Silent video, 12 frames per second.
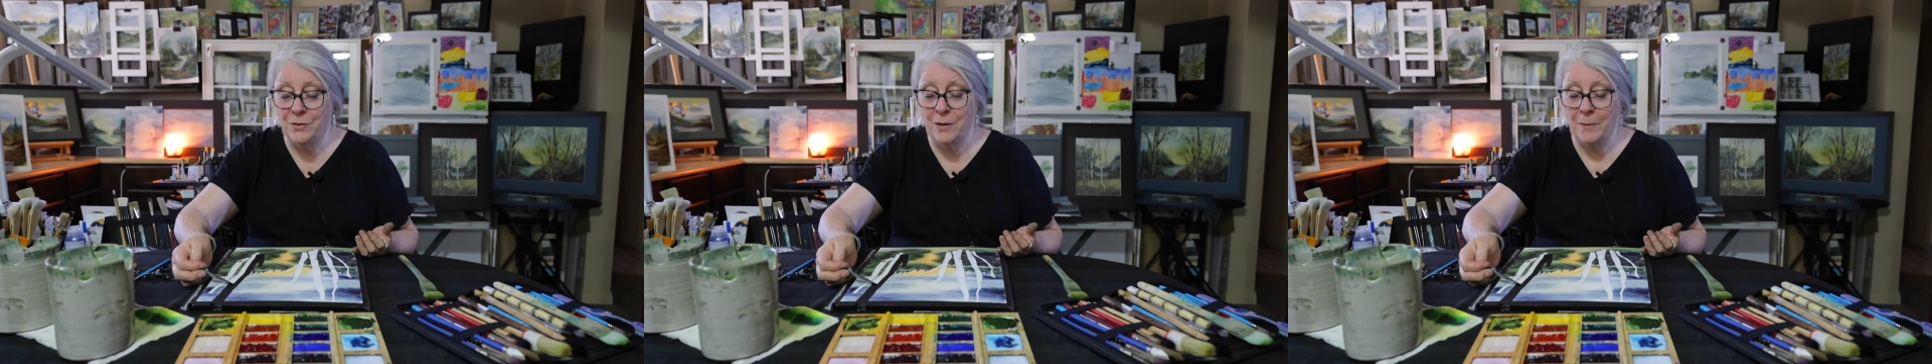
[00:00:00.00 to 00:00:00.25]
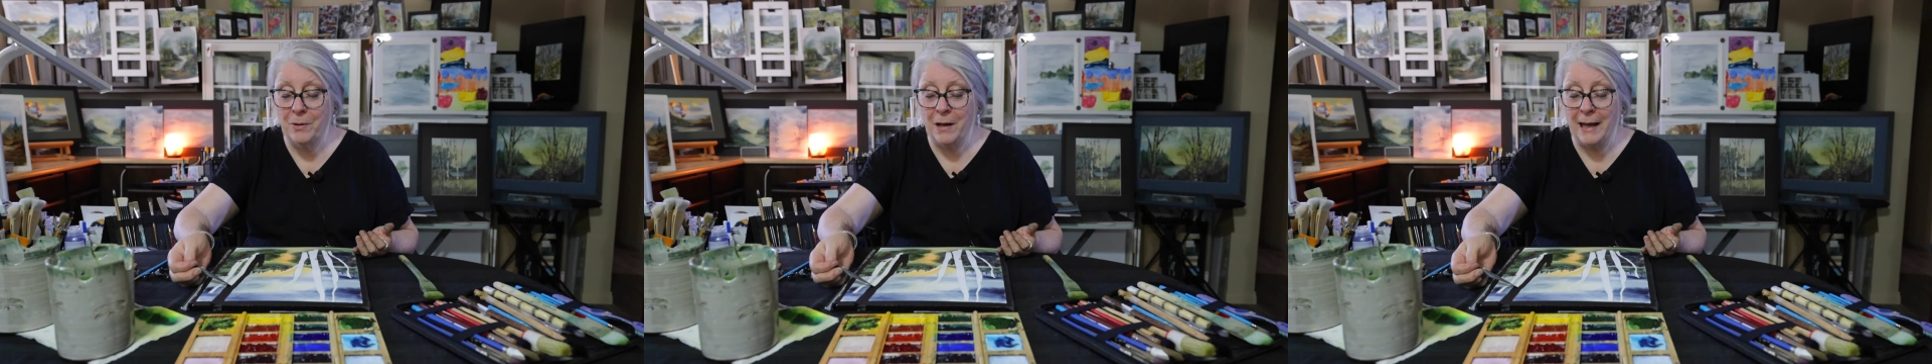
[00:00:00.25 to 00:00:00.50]

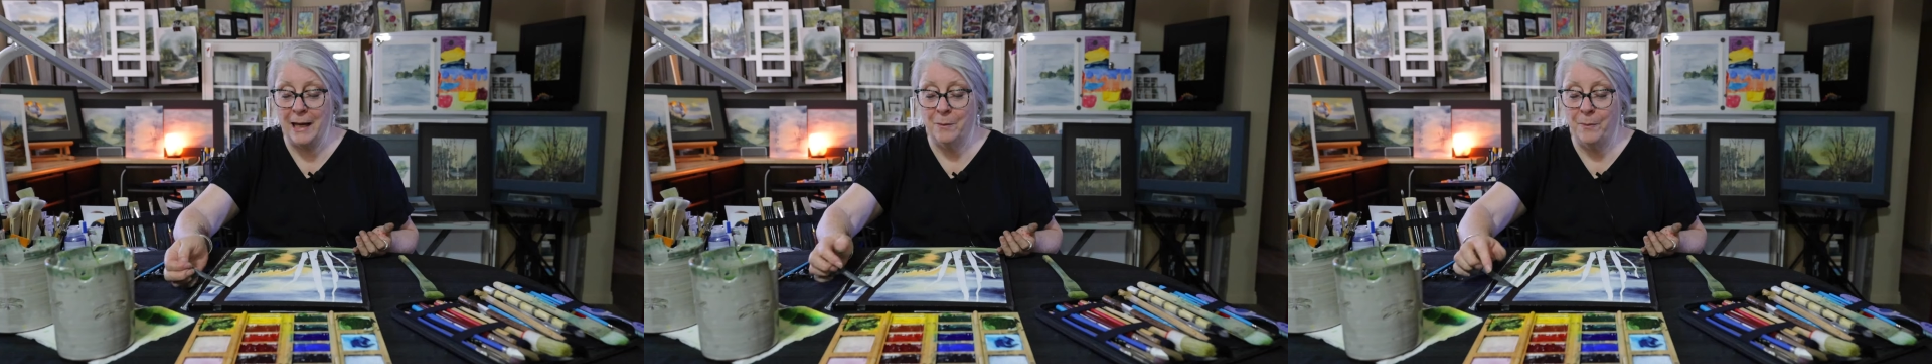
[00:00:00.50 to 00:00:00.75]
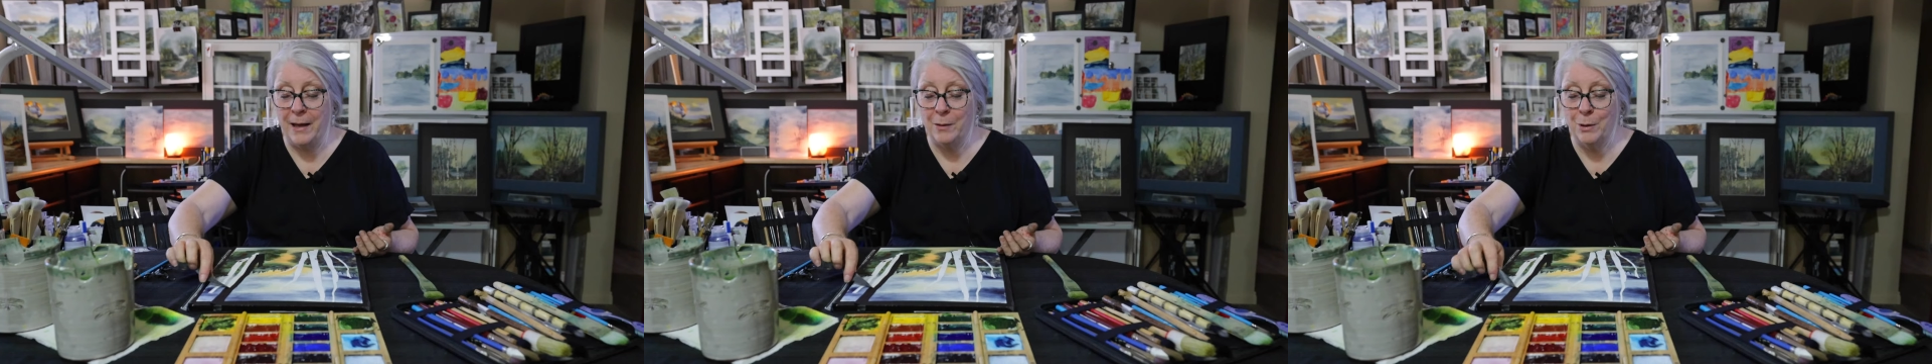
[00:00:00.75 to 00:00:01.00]
applying
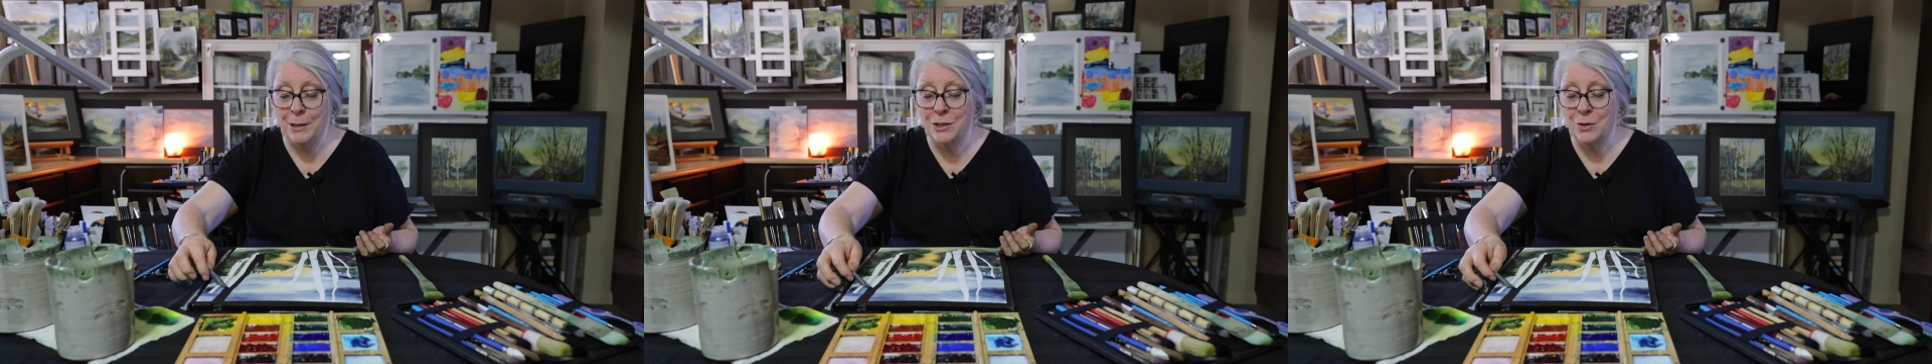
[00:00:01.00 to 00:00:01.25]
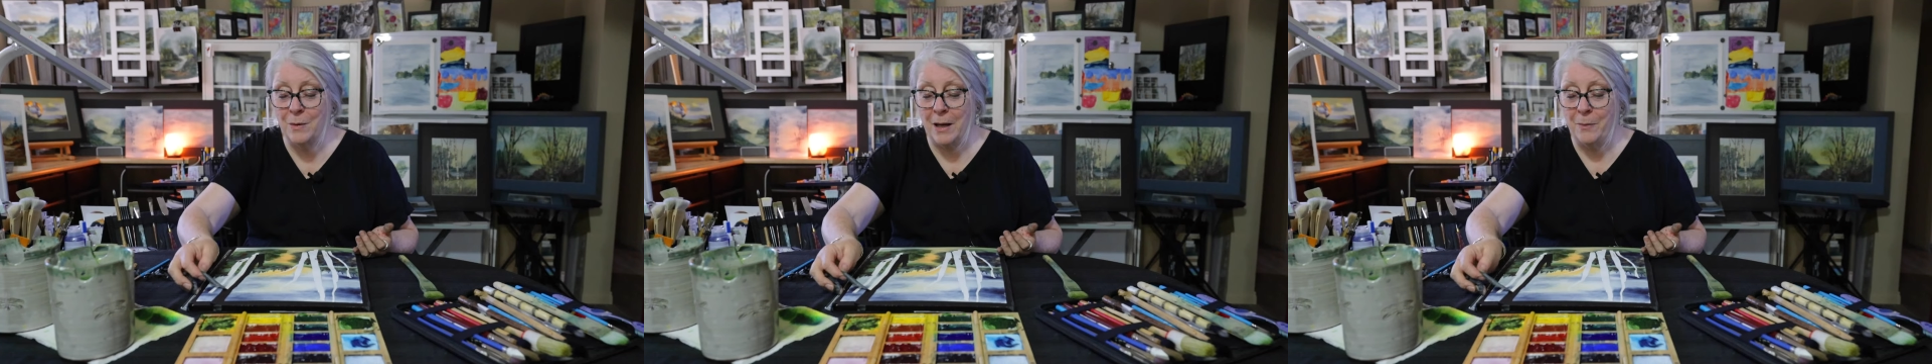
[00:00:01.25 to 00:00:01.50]
pigment
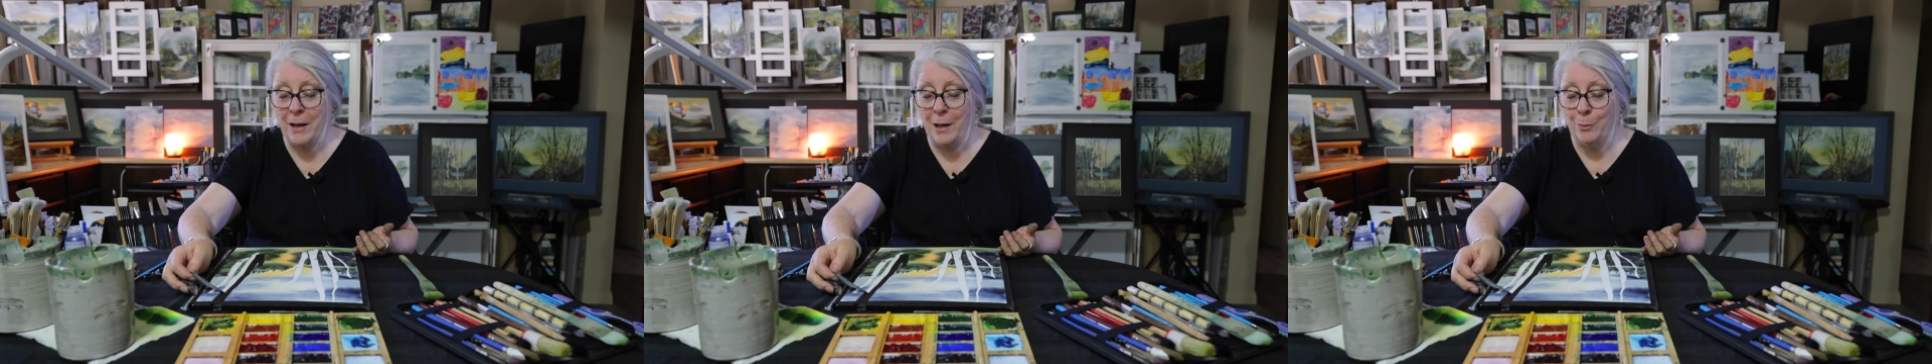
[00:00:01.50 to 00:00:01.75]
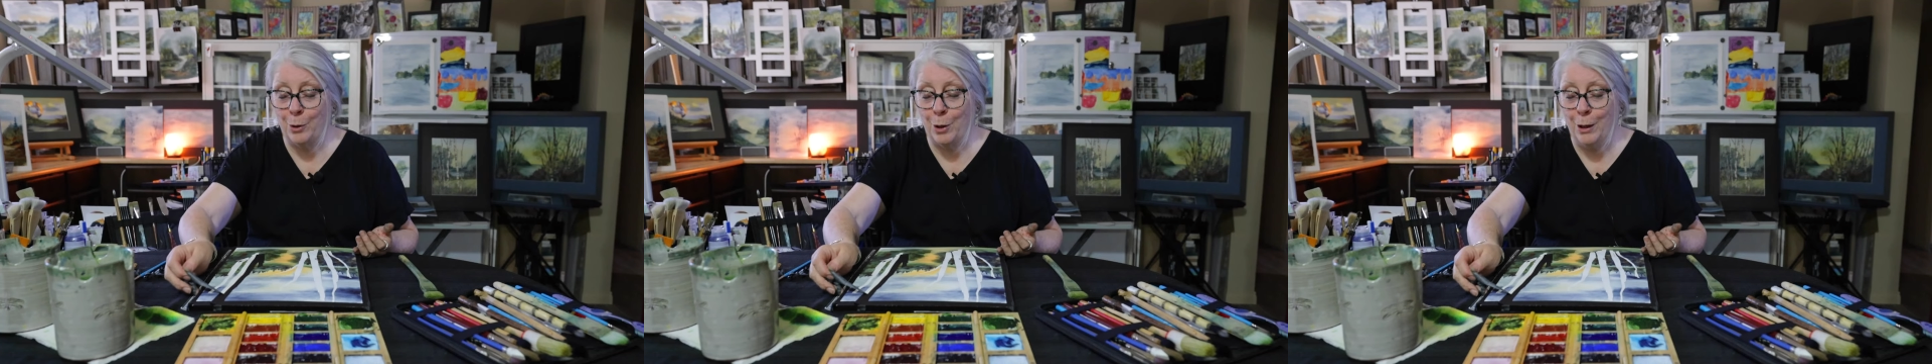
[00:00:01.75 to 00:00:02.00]
to my
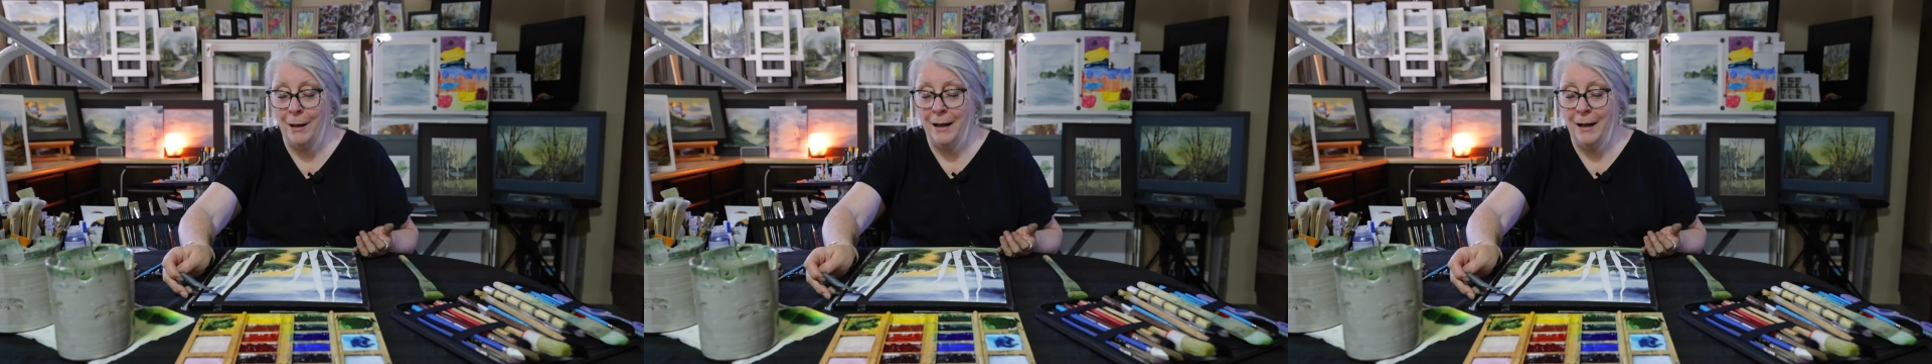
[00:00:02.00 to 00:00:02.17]
paper,